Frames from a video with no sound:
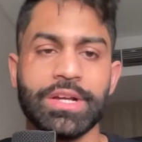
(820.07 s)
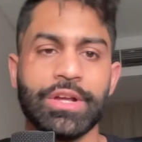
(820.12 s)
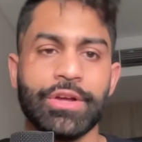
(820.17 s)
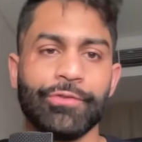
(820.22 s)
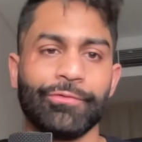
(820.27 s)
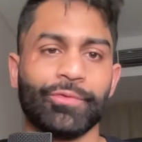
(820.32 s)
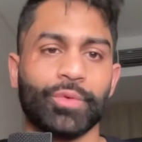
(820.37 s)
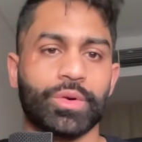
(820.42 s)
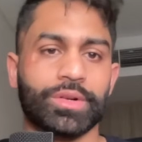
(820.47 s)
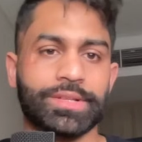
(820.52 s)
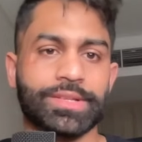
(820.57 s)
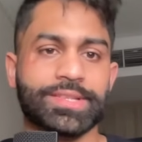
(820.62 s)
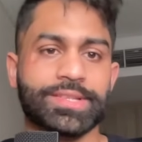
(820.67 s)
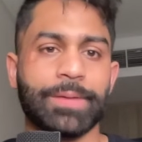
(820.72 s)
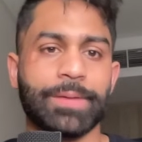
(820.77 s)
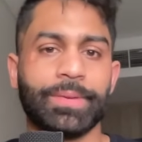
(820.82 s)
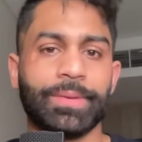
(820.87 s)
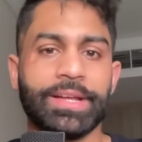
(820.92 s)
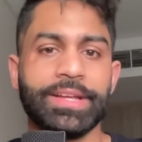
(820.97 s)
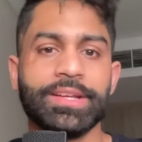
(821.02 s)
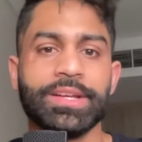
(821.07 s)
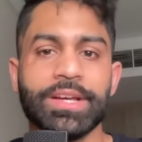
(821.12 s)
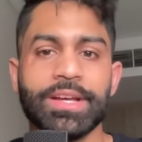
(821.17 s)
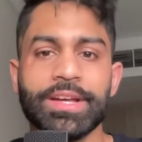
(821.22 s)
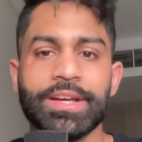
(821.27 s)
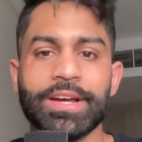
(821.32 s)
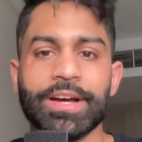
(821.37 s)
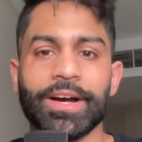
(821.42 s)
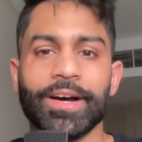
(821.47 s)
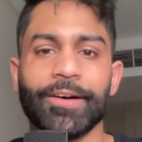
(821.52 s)
for this company.
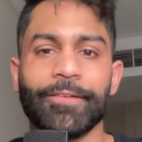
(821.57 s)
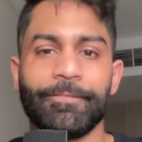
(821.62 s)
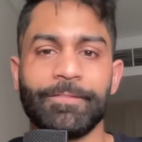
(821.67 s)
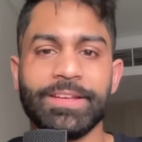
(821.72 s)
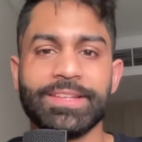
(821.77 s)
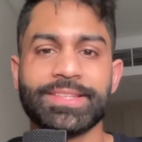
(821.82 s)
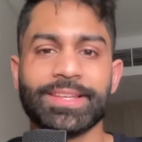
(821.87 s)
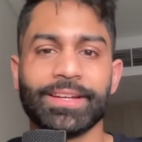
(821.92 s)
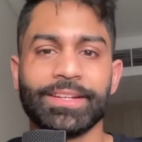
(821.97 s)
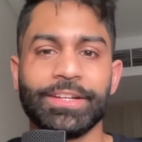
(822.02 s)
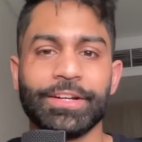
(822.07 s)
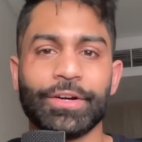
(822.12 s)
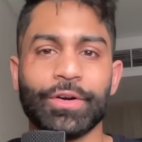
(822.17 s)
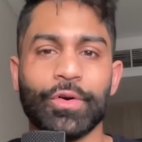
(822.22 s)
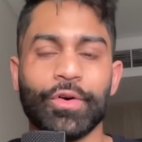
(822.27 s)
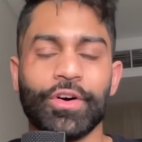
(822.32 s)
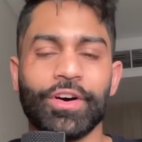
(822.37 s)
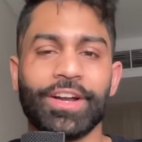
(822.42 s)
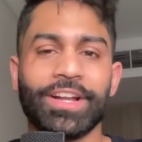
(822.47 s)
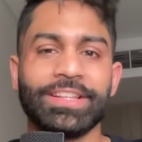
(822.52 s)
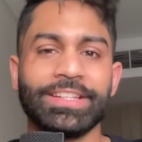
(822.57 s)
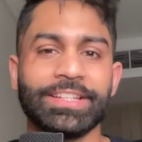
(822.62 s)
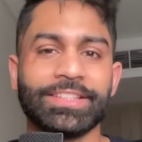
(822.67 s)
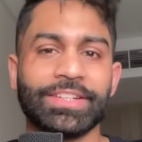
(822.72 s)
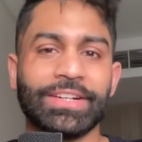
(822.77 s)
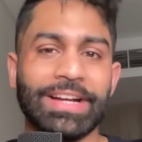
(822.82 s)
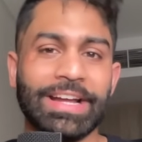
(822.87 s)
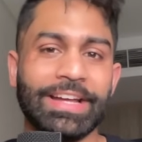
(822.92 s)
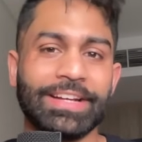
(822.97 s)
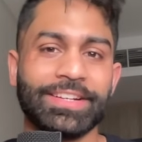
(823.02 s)
Uh, Visa here, on the
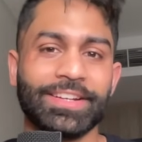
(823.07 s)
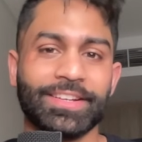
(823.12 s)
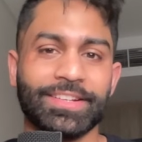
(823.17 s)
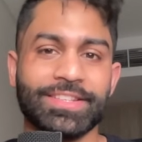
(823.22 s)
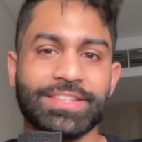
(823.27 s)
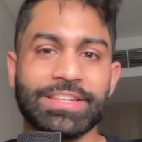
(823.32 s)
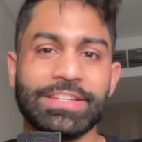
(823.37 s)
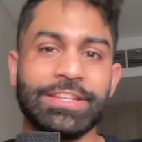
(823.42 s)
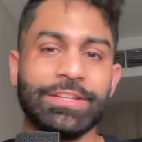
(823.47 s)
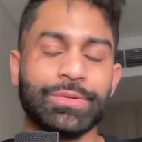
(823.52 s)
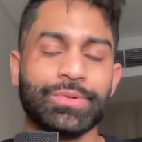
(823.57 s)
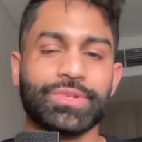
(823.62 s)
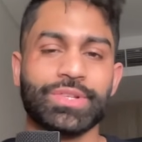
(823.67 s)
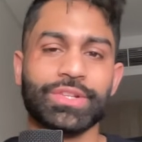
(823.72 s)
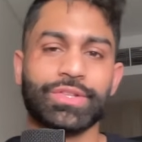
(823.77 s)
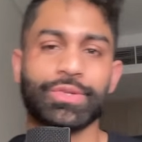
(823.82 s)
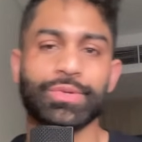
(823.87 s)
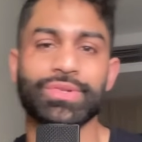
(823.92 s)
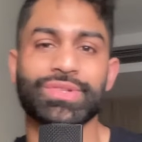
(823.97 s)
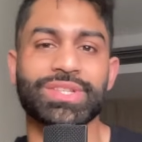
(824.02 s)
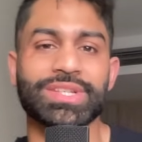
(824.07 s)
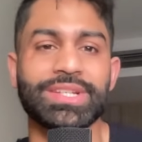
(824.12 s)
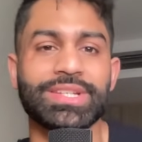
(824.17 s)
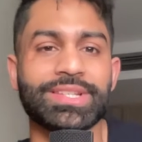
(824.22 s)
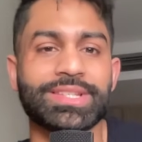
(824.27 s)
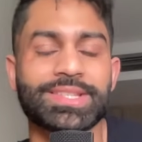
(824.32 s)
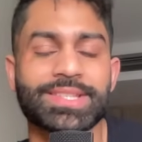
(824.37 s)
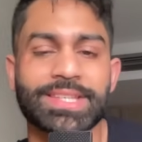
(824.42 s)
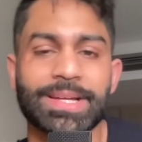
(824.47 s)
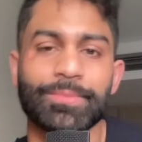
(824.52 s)
other hand, continues to see
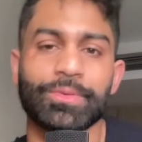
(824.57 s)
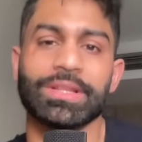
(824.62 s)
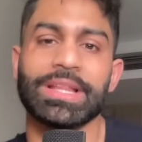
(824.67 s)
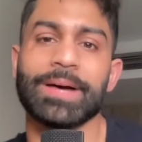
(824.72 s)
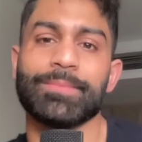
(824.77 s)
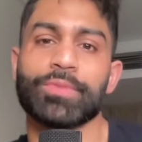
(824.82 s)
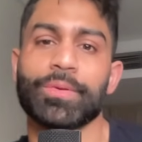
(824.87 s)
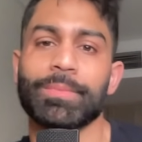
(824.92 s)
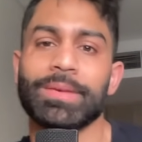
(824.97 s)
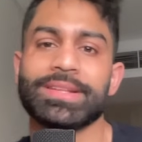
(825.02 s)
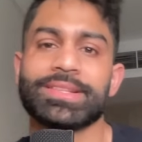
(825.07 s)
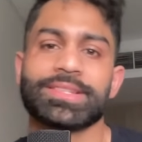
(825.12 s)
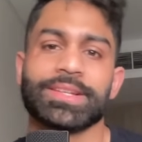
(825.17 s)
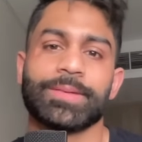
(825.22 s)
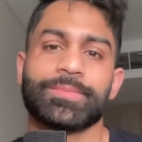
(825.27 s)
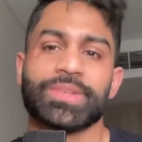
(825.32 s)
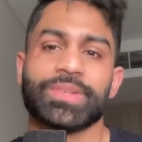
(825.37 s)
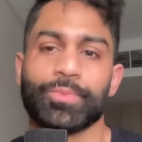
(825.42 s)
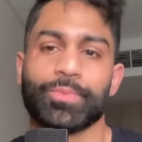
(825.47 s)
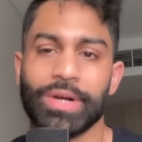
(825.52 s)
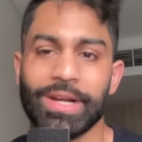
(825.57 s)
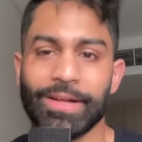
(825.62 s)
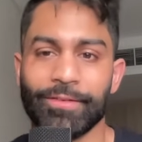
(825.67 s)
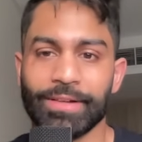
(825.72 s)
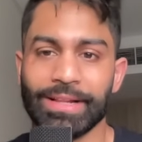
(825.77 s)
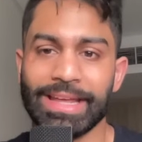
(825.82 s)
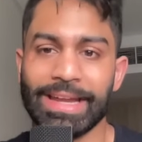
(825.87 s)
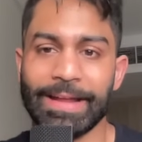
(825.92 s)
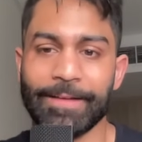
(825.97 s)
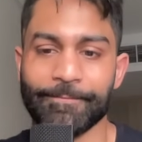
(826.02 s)
some of that momentum. Support
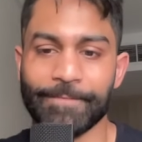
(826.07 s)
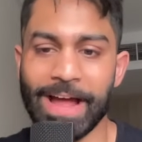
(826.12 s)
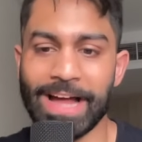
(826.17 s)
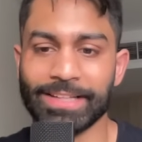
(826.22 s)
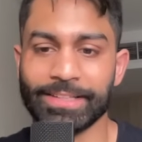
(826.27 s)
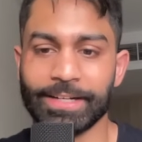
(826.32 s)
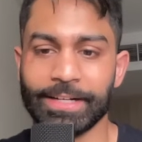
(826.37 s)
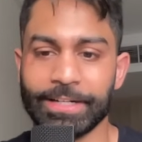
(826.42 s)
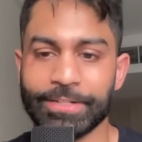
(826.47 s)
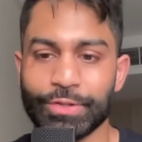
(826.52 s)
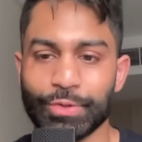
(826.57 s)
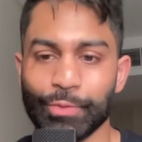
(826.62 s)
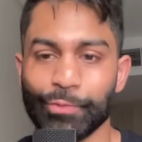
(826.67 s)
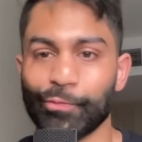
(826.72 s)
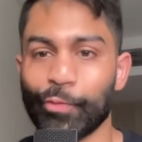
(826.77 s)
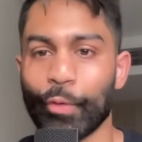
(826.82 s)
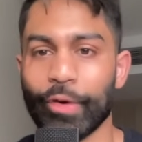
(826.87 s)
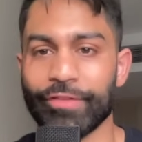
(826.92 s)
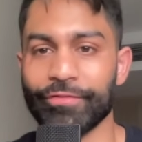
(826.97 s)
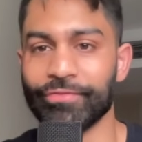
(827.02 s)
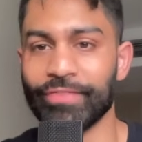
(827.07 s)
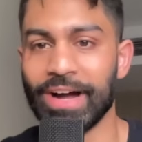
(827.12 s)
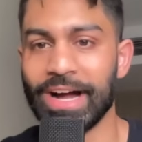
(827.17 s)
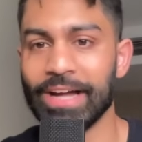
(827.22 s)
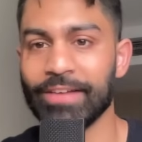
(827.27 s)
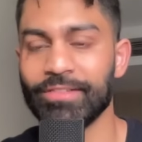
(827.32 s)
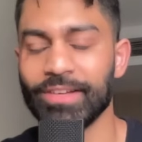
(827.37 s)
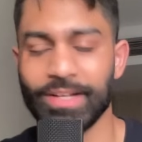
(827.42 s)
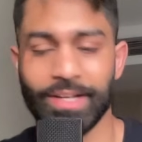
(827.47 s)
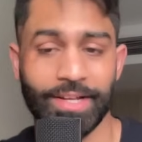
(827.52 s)
level getting validated at two
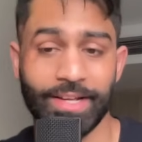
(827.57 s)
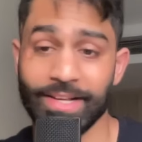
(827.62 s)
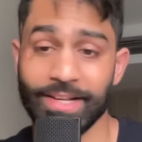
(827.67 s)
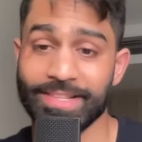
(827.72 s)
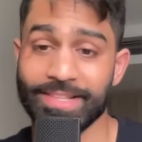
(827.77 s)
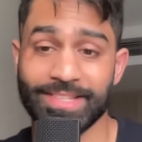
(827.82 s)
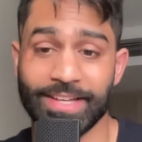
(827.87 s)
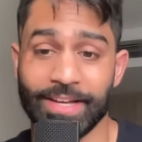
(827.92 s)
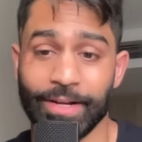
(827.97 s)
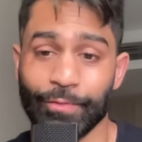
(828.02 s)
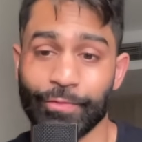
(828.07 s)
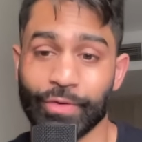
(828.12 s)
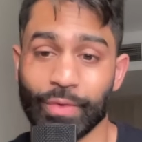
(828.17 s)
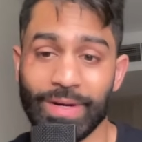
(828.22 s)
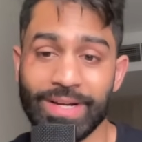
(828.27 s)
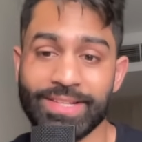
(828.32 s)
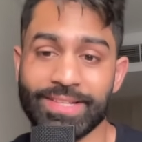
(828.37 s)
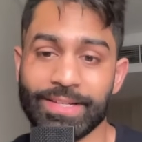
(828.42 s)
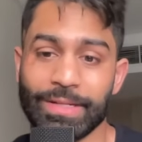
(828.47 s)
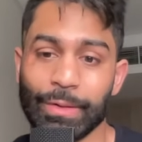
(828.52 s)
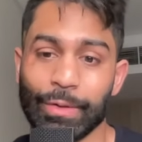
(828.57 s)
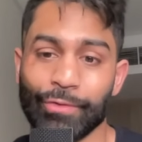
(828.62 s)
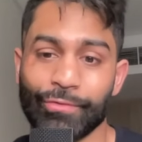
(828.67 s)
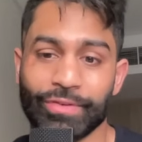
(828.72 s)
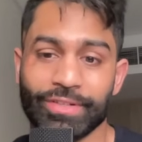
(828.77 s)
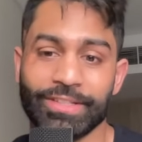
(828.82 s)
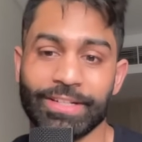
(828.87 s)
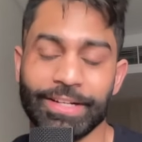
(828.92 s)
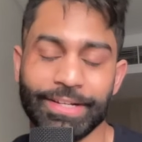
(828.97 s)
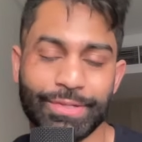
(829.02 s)
forty-five. It's kind of crazy. Low
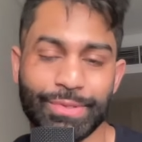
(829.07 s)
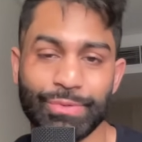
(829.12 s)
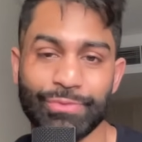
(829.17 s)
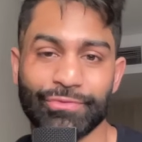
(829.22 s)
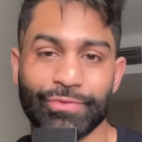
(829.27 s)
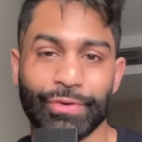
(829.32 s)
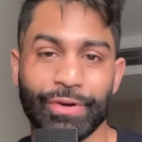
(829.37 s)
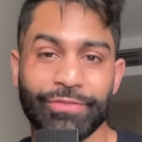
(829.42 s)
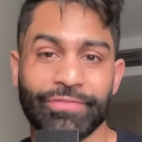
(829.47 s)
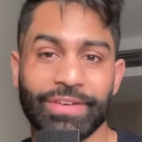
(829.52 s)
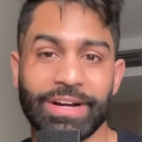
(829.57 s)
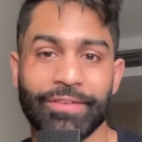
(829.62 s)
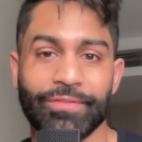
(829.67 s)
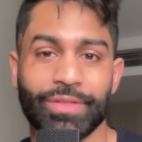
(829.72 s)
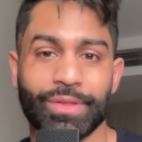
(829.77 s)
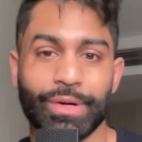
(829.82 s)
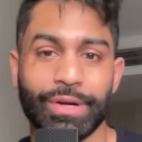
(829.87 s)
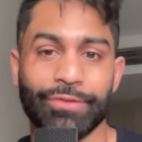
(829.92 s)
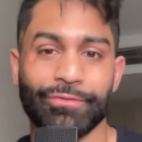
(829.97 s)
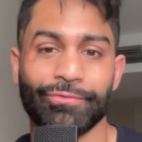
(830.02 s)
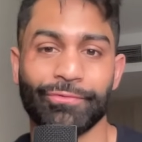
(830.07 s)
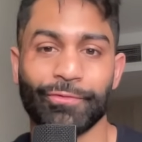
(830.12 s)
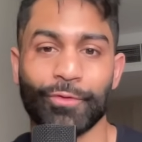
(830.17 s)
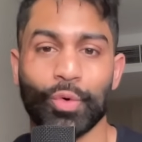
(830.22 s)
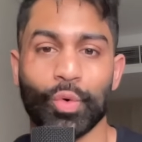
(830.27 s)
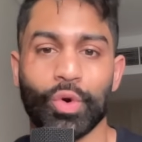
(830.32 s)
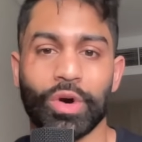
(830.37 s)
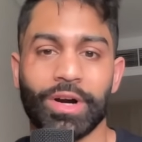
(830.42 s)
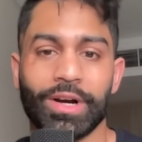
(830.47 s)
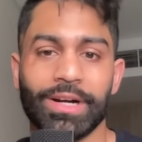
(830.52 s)
for the day, two forty-five
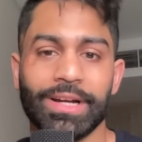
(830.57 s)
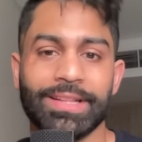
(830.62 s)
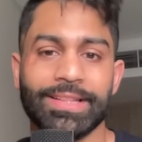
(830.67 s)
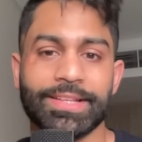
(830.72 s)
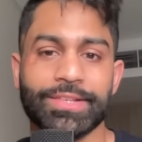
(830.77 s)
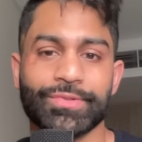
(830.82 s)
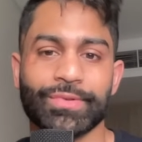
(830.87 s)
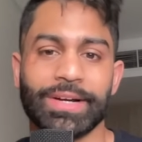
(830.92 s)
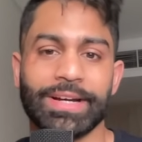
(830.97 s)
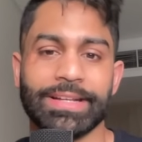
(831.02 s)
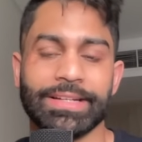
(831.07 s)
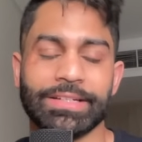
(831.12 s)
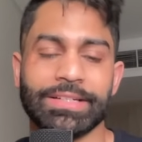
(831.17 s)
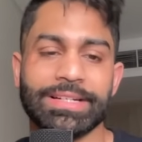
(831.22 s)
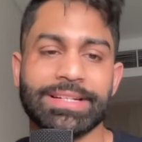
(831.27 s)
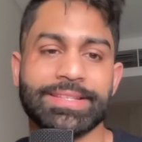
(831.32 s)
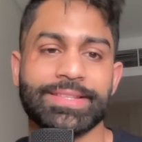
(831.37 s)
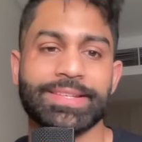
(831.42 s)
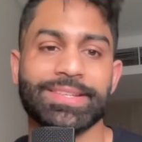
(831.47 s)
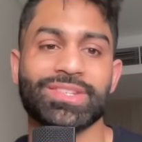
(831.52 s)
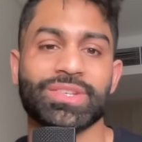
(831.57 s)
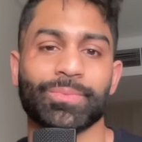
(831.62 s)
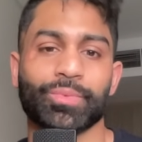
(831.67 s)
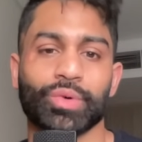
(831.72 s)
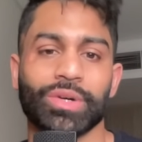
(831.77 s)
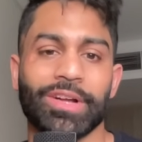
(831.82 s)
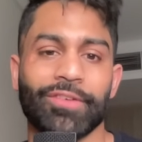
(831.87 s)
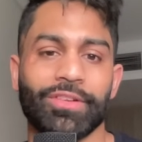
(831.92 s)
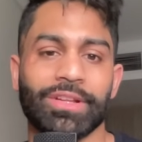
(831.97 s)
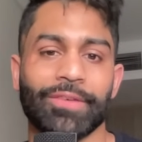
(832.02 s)
thirty-four. And this right here is the
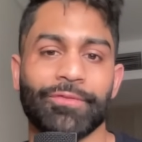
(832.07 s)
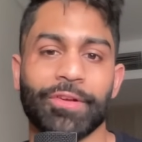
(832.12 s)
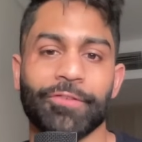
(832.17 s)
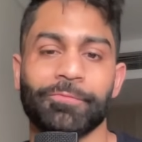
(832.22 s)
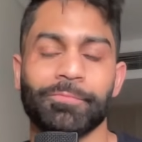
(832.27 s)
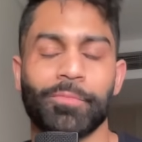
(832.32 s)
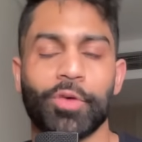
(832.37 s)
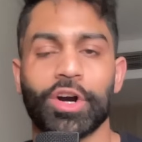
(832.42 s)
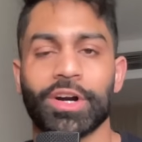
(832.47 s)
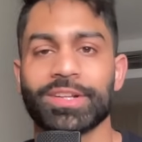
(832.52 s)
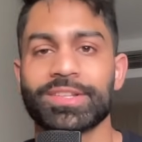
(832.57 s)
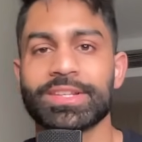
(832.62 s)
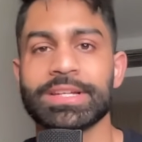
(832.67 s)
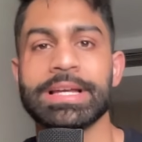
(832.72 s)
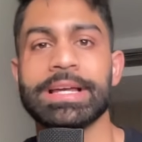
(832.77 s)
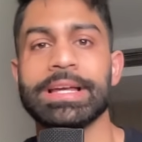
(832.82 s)
support level that we have marked